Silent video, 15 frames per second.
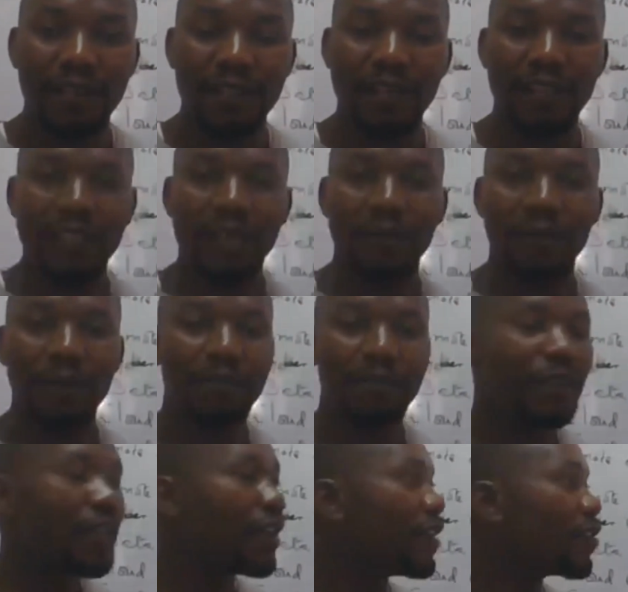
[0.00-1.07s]
So
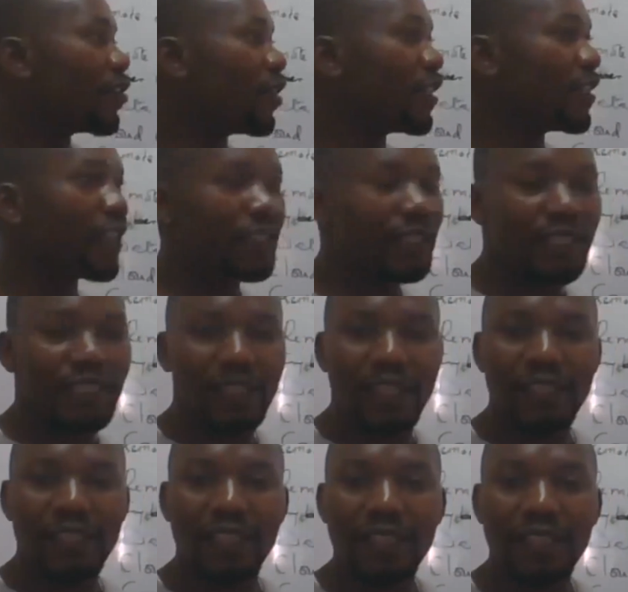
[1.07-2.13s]
it is
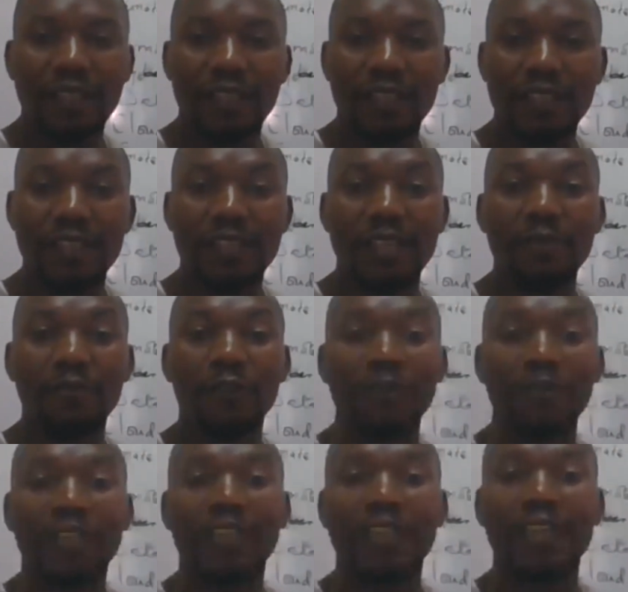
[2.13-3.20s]
the same for
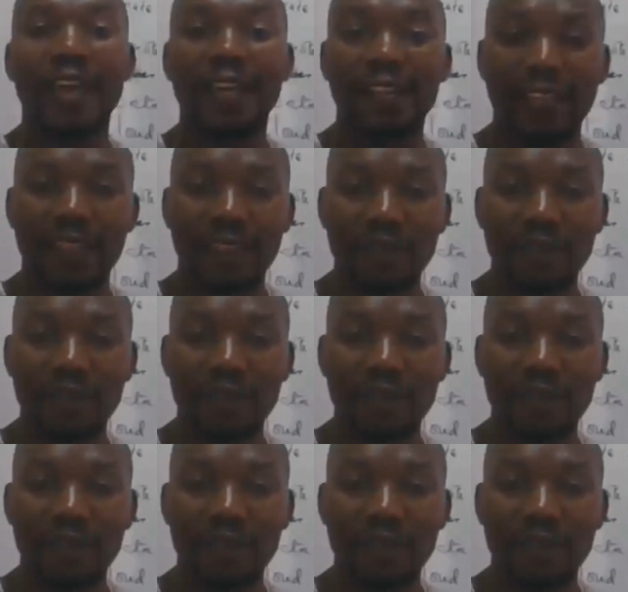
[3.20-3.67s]
even KRA.